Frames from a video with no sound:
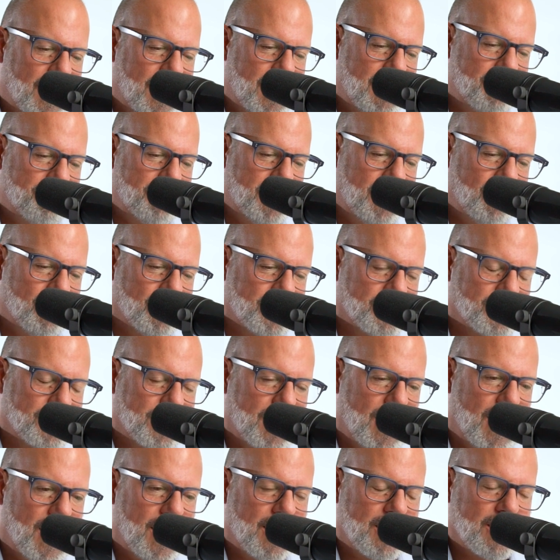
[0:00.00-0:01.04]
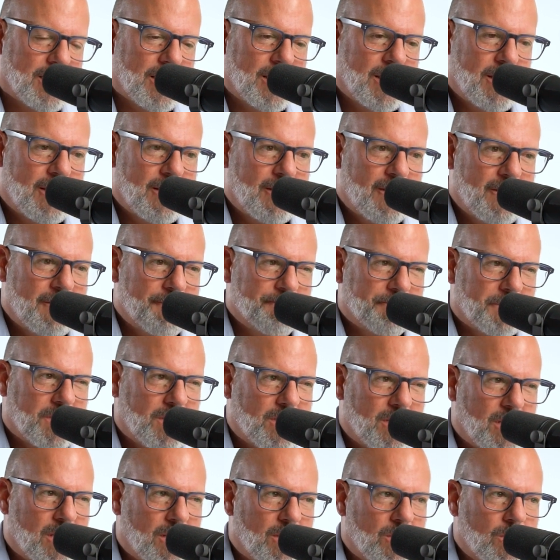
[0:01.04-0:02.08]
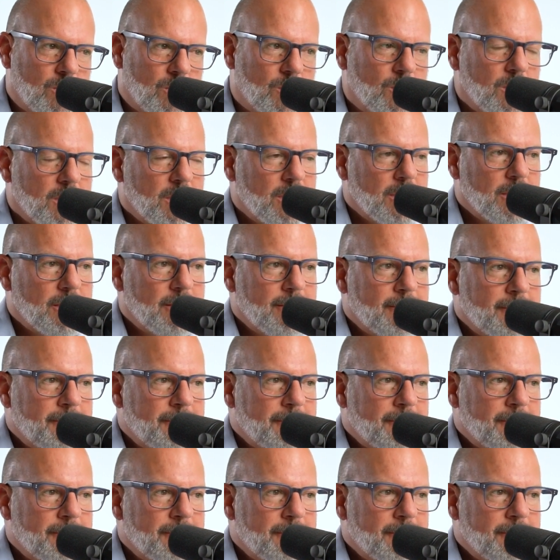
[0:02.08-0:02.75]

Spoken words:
kind of hit me was that, you know,